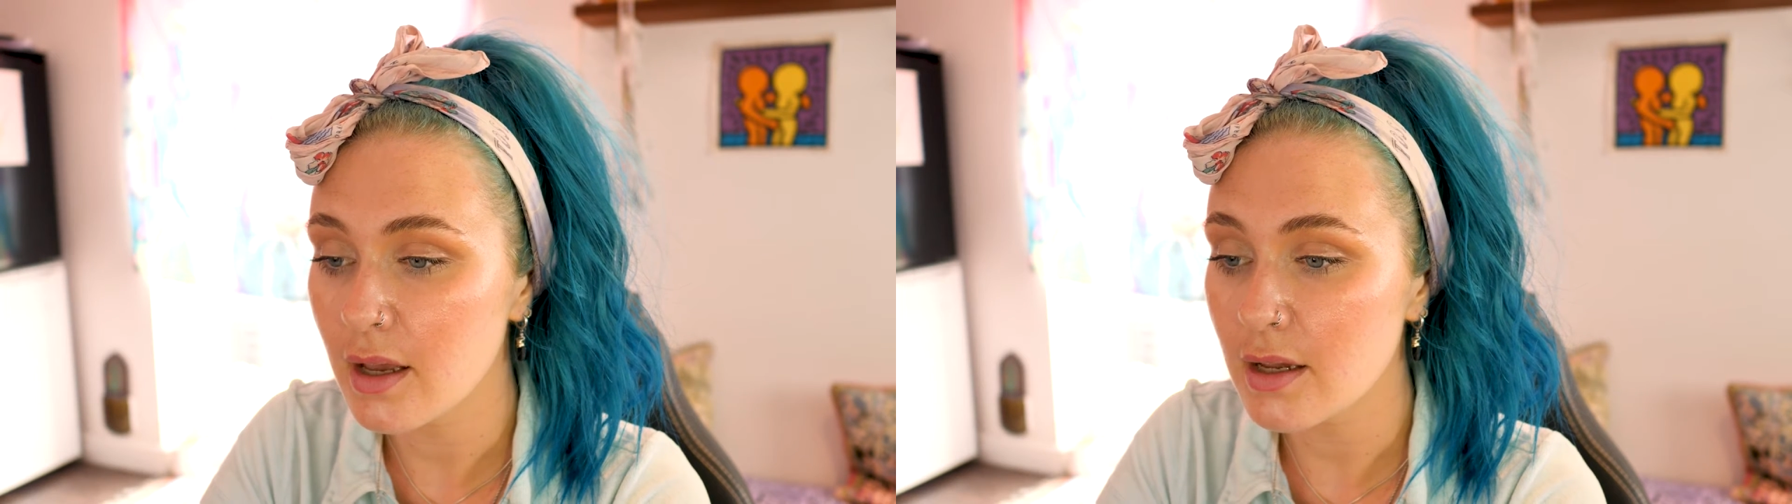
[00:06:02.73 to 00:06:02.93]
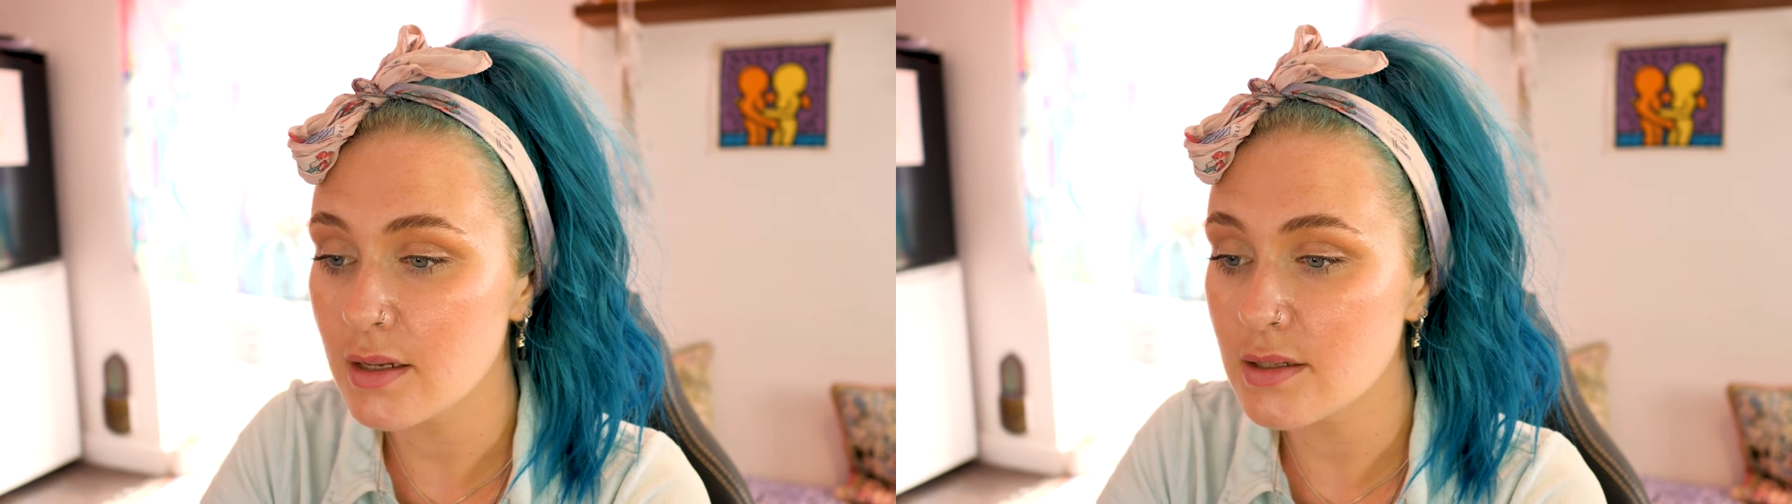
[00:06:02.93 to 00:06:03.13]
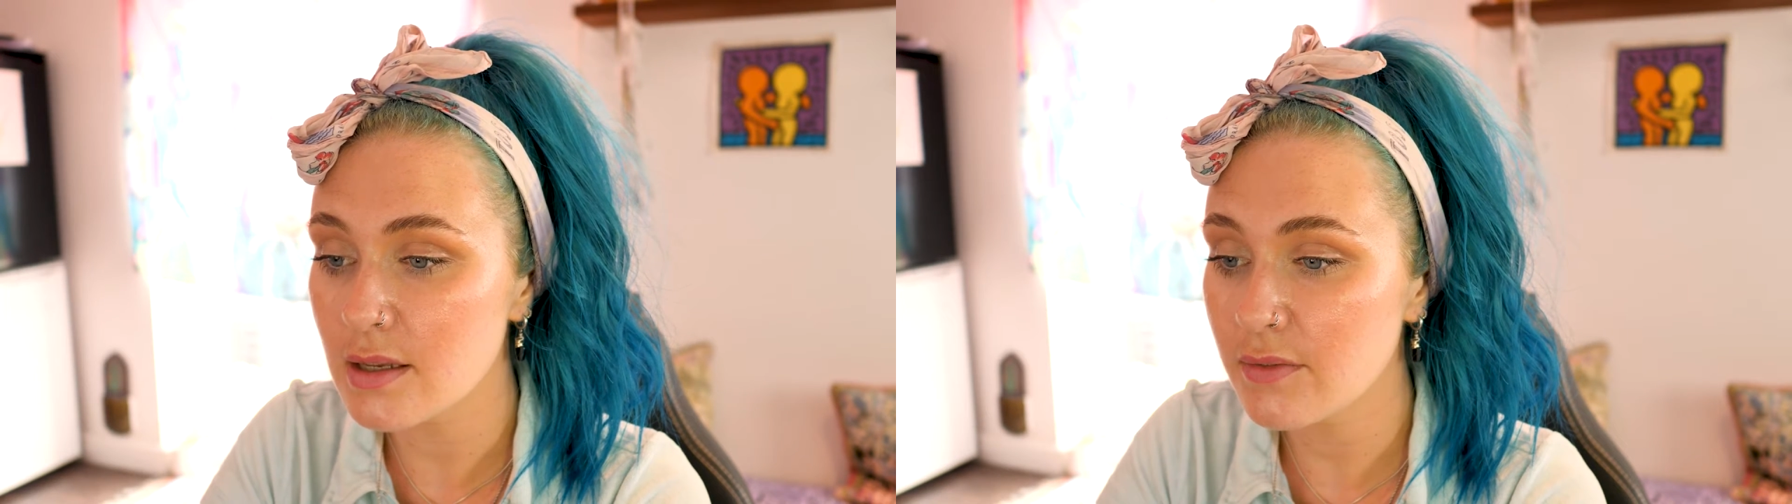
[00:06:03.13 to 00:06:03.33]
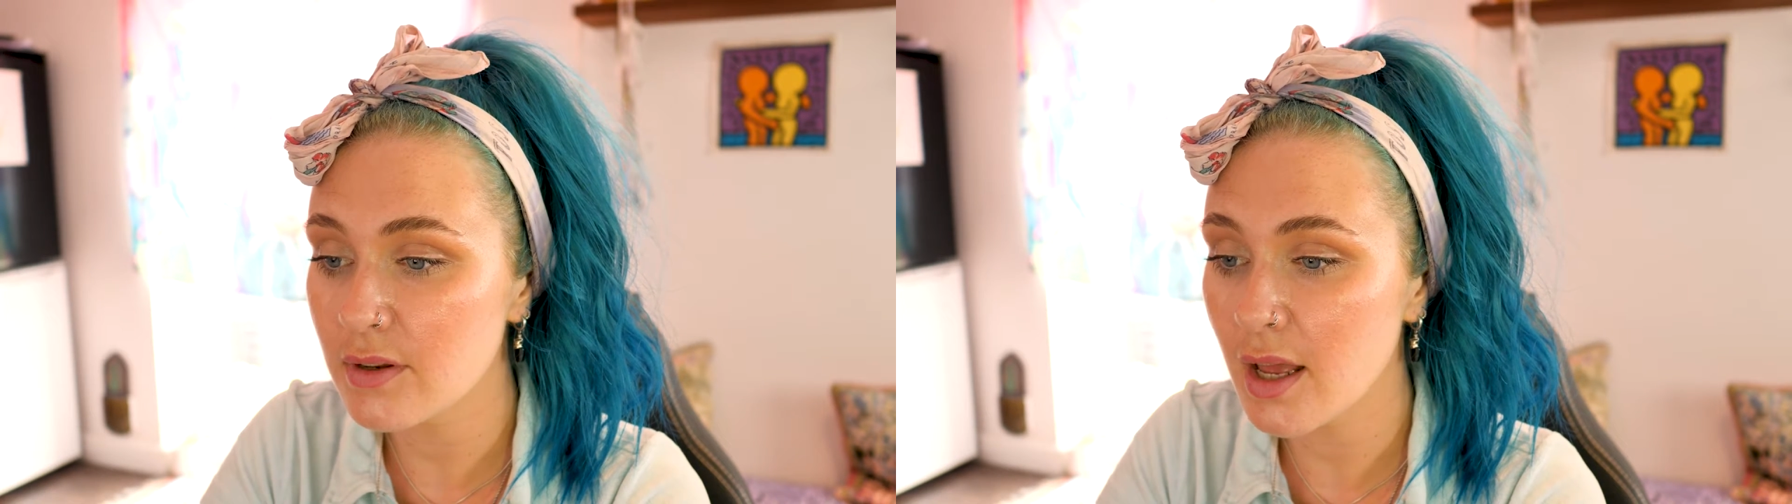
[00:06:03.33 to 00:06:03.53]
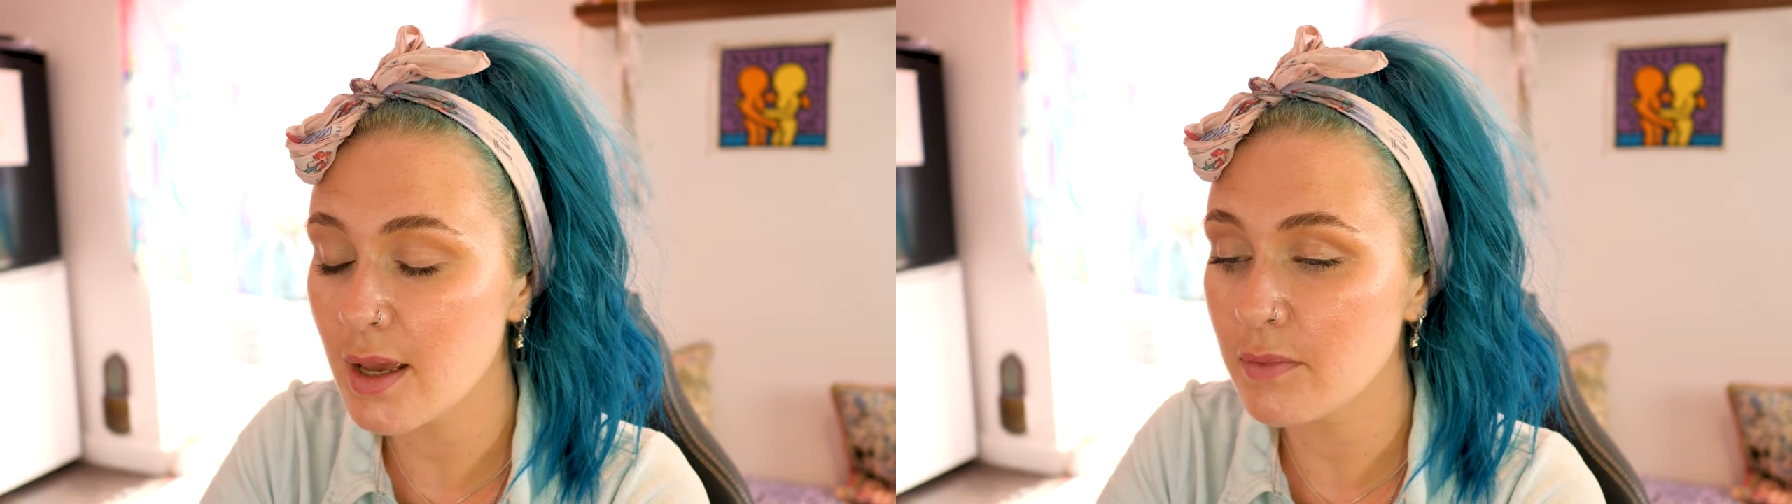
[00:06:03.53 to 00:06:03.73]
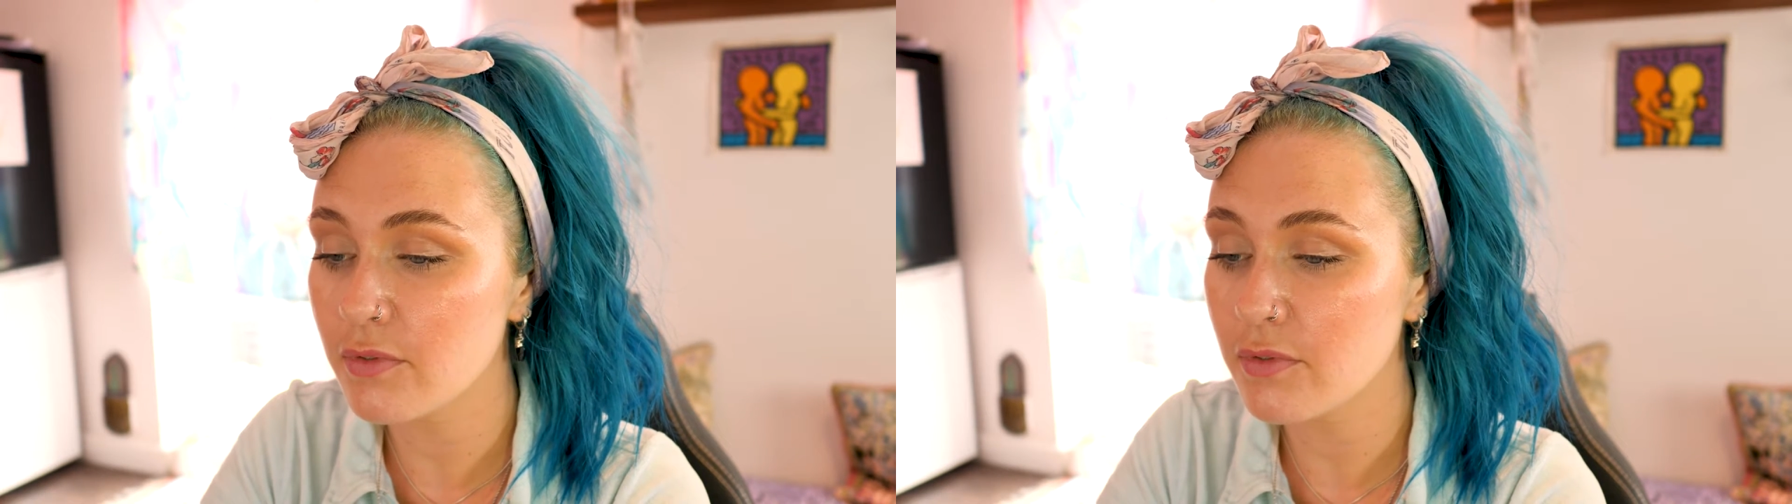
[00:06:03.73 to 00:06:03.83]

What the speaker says: It is even named